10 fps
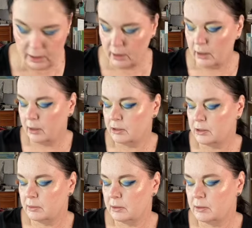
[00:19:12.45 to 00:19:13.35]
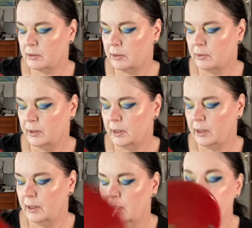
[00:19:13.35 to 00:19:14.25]
And then just so I don't get
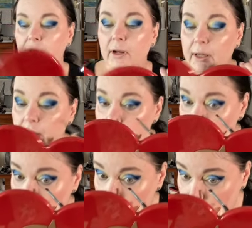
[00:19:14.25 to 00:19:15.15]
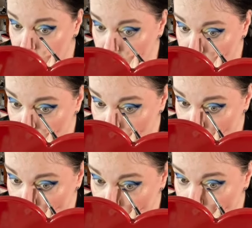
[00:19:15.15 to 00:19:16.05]
any fallout. And then we're going
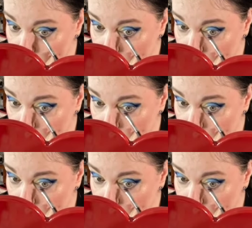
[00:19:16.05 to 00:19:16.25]
to,